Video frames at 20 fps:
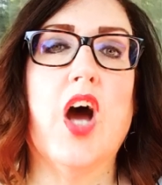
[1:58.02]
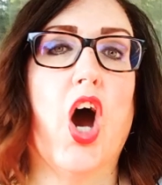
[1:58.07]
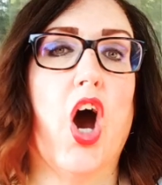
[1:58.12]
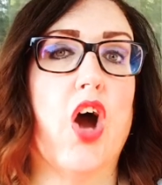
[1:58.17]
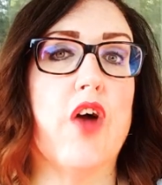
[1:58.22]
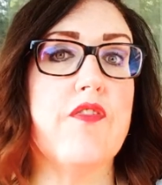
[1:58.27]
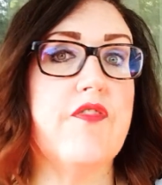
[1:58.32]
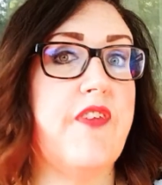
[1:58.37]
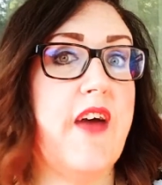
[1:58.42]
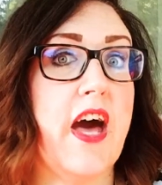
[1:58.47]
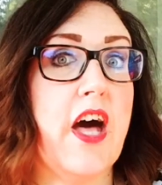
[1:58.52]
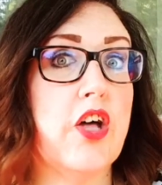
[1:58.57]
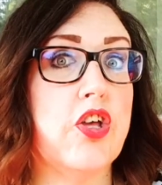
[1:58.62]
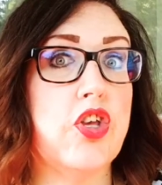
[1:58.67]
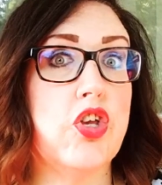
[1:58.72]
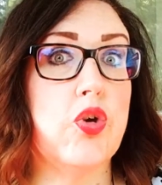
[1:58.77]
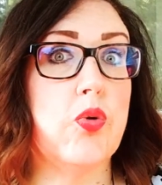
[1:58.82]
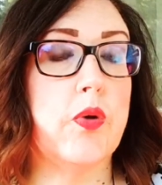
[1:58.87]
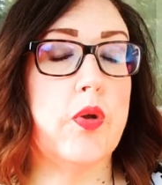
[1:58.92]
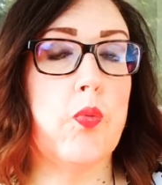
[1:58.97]
our
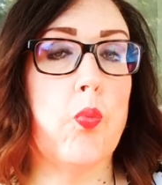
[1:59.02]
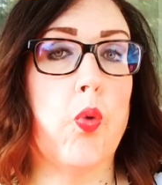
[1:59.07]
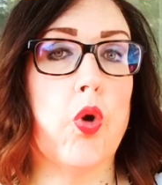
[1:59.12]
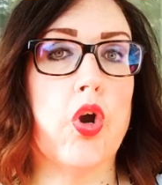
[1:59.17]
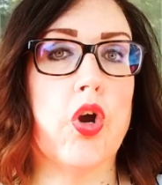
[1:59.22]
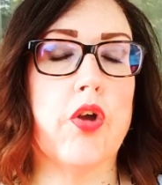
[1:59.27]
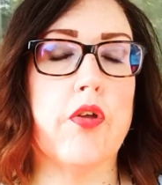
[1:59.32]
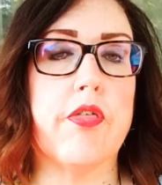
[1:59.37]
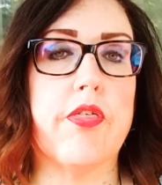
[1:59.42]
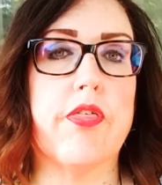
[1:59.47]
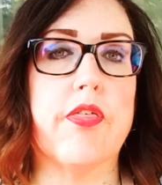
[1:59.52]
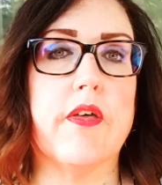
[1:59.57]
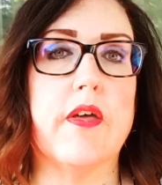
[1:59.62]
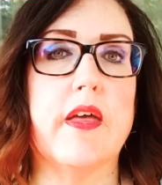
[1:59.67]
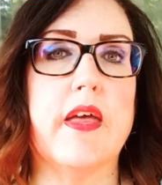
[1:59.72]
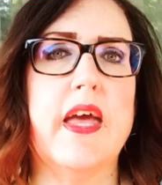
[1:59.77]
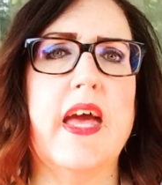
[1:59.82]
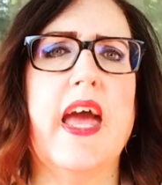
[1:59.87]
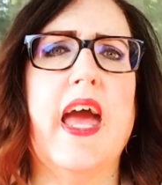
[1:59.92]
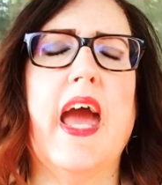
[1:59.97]
value and
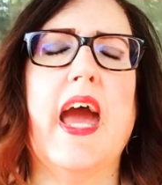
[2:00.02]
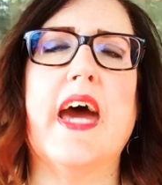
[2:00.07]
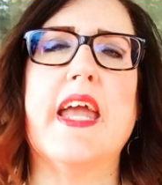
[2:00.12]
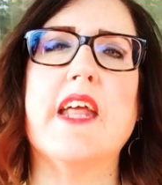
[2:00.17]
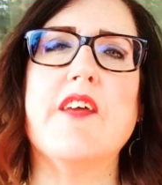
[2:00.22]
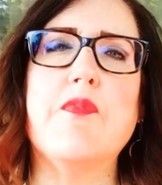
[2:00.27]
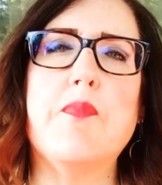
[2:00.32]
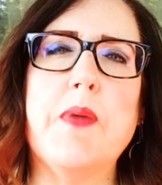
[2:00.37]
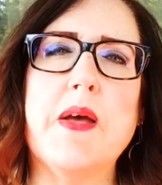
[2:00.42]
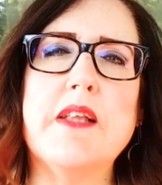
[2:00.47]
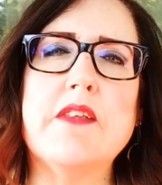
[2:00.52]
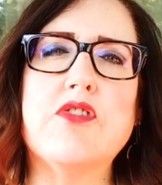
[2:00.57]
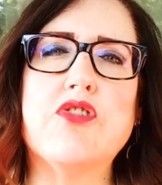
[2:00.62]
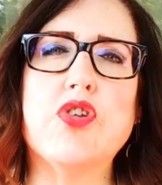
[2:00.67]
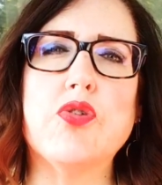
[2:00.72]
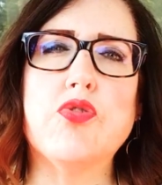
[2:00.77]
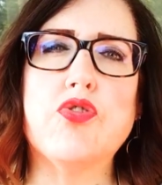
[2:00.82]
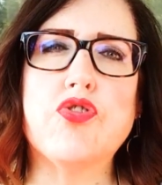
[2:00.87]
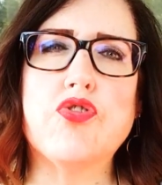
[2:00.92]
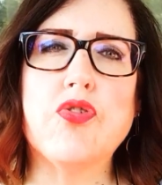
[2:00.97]
worth. And I've been
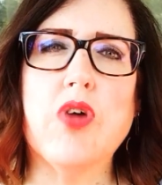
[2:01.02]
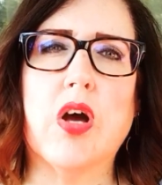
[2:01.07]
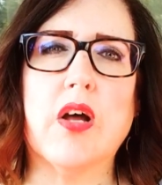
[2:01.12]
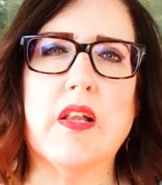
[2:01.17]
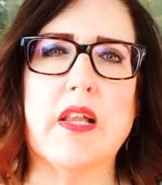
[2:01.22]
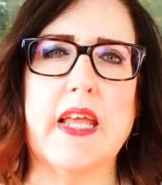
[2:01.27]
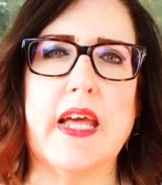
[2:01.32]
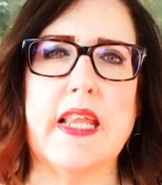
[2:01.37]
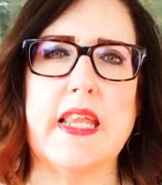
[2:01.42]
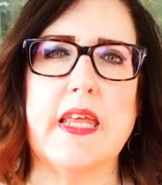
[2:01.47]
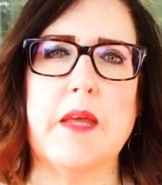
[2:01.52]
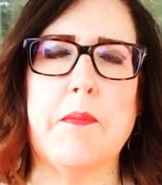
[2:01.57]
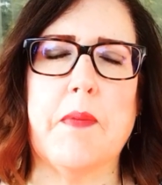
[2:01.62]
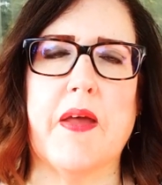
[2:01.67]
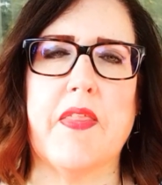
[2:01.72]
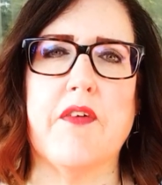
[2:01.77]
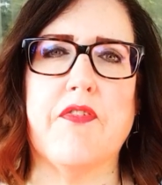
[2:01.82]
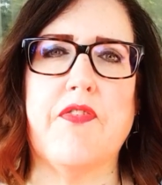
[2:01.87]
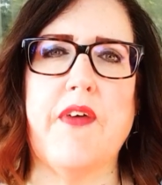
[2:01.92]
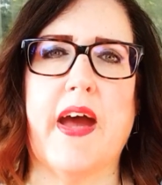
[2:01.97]
so struck lately
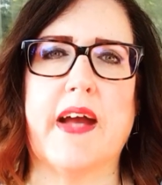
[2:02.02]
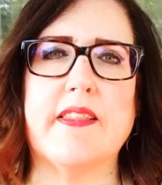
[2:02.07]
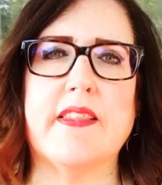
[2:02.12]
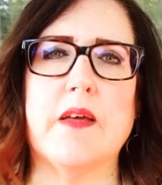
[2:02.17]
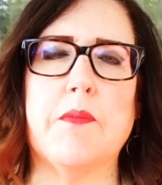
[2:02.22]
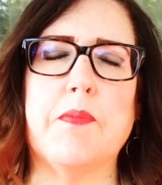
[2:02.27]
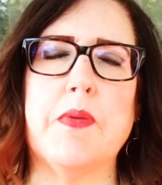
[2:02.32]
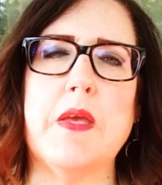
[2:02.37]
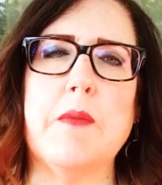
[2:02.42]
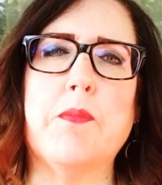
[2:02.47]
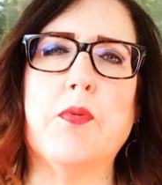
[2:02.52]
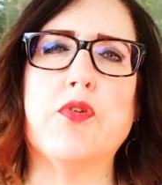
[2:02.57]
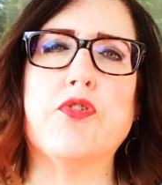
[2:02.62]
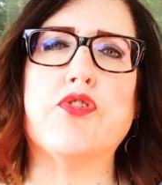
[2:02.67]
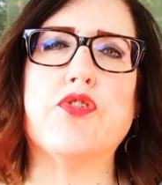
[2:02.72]
by the fact that people